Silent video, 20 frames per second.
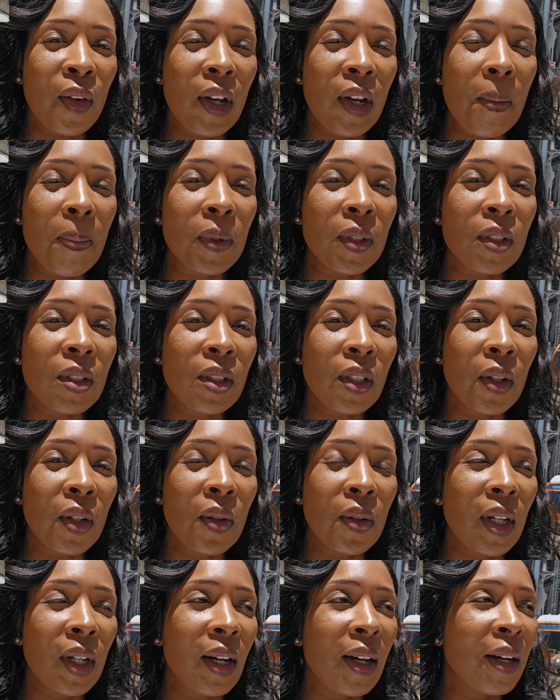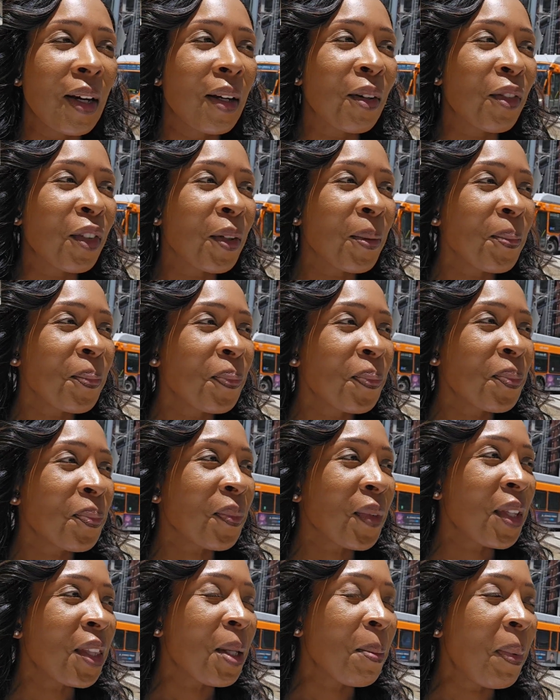episode
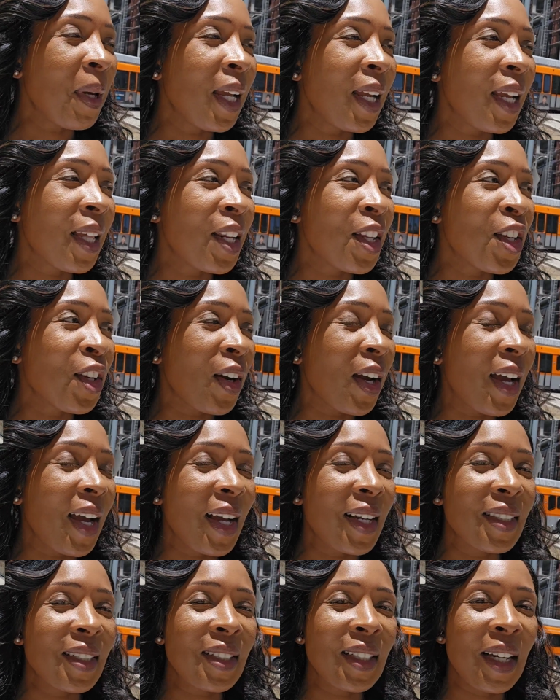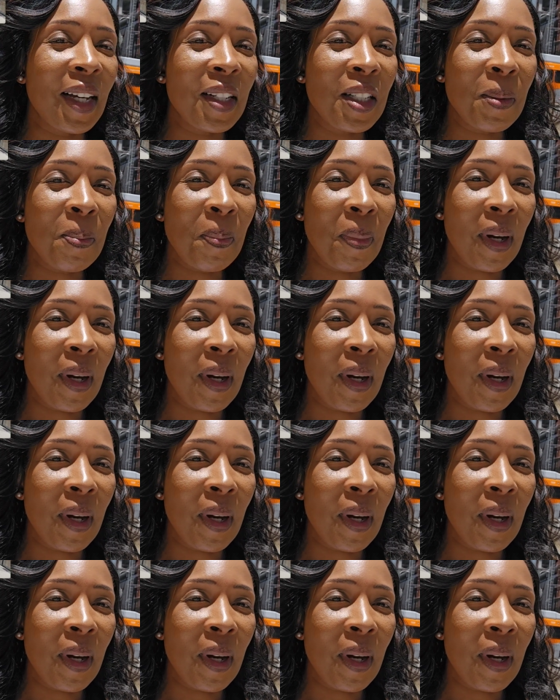of the Pain in Your Assets